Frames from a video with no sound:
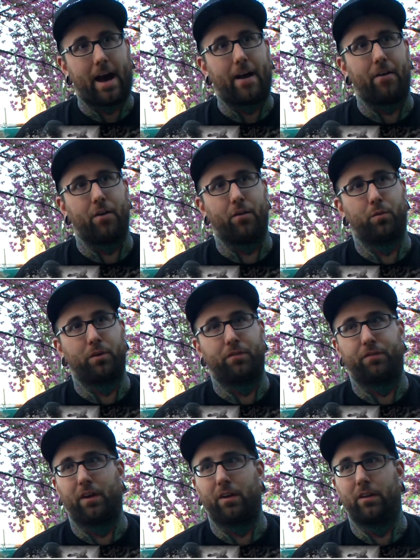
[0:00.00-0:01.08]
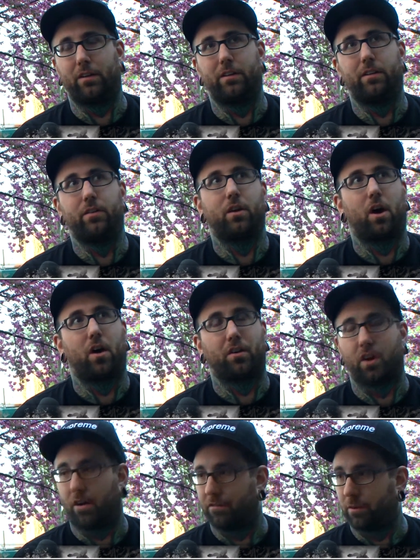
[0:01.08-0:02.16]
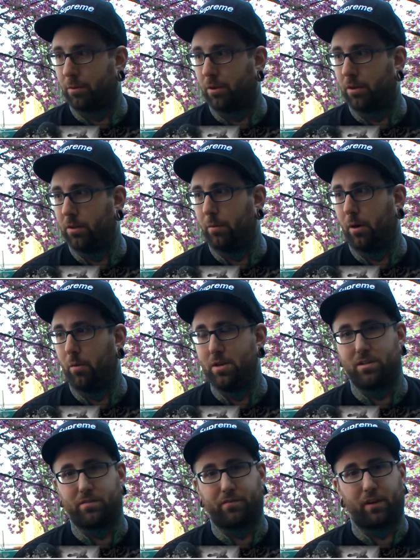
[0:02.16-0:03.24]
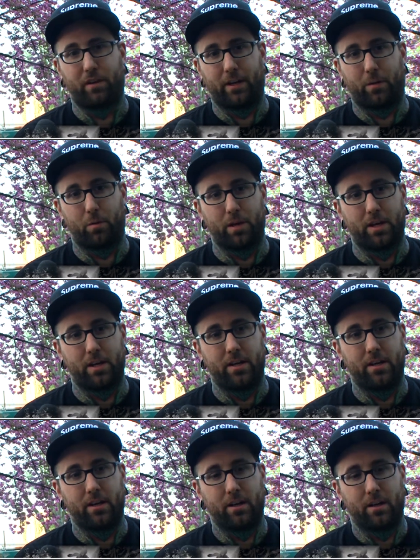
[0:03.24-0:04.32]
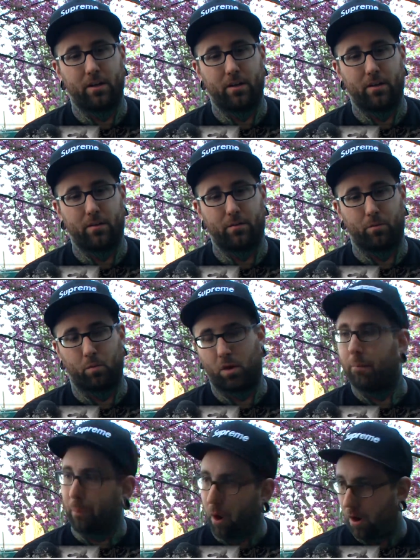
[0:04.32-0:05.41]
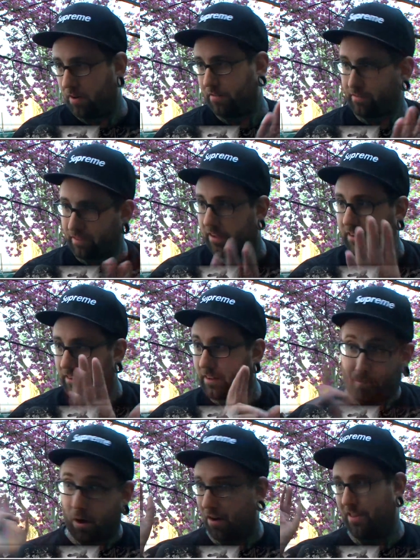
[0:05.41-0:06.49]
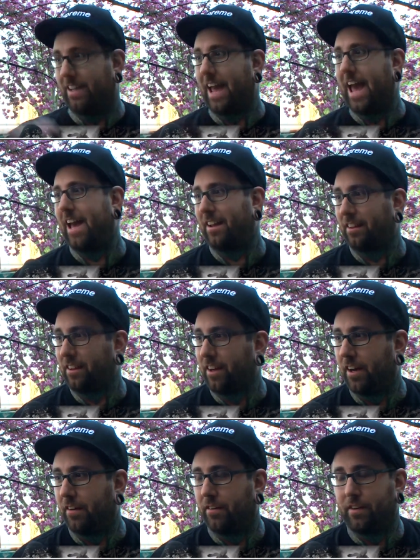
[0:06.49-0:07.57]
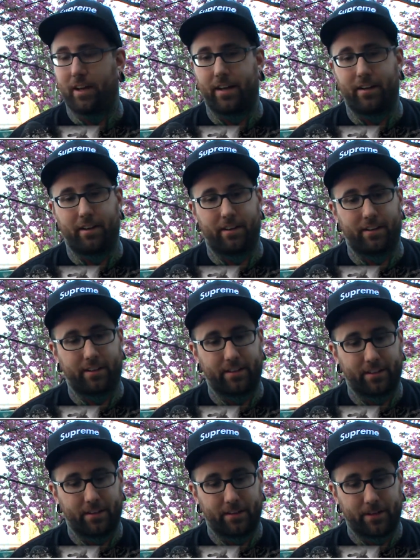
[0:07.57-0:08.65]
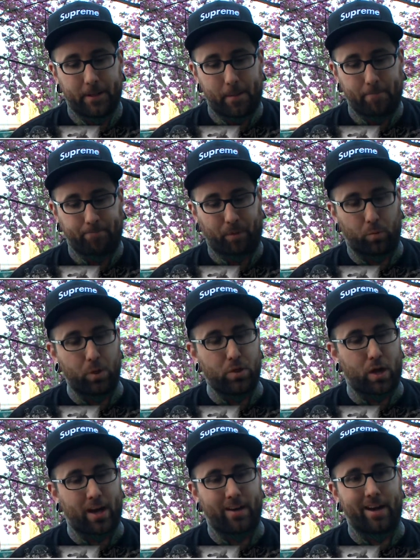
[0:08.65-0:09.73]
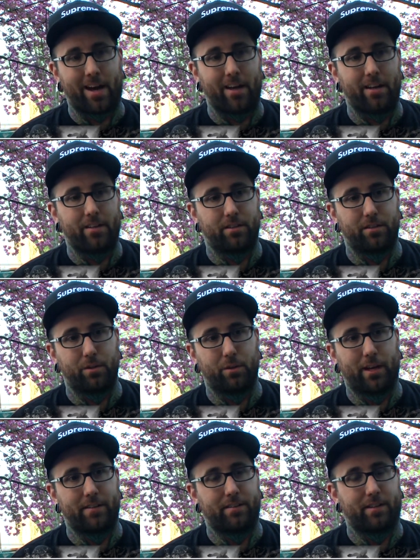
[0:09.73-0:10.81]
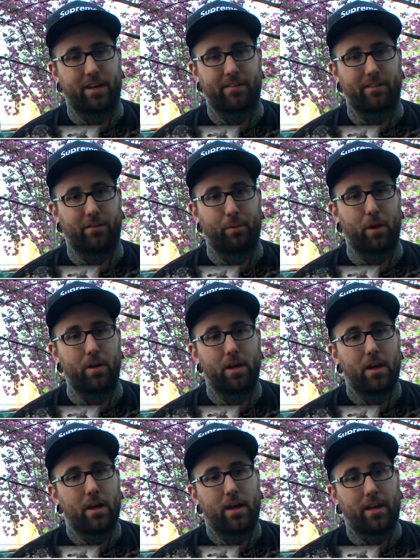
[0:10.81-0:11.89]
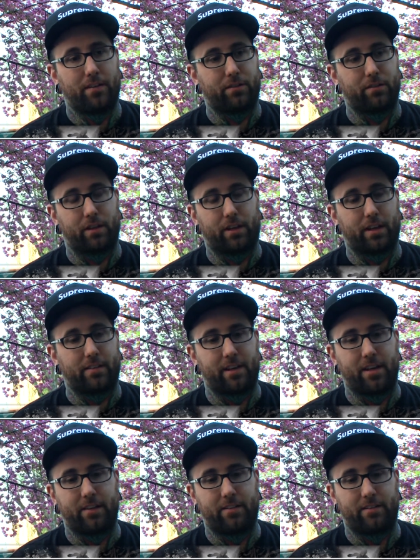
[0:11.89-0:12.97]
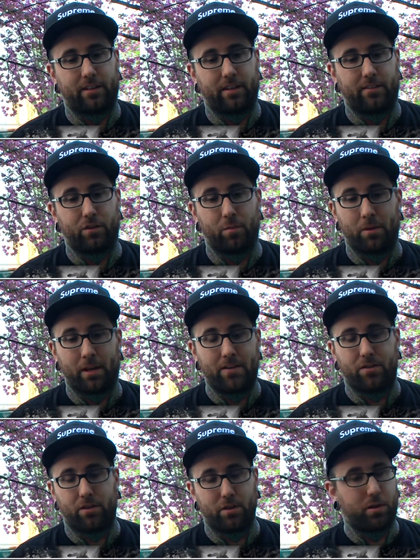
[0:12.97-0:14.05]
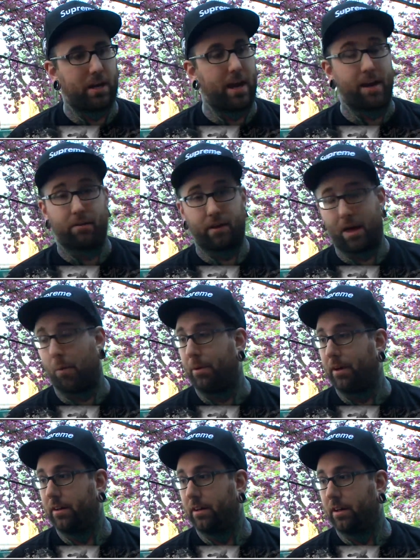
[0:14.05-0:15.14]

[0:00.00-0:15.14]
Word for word: I don't know if we felt uncomfortable, but we just felt like we weren't part of the gang, you know. And we try not to do that kind of stuff, but it's like I said, it's human nature. You can't help it.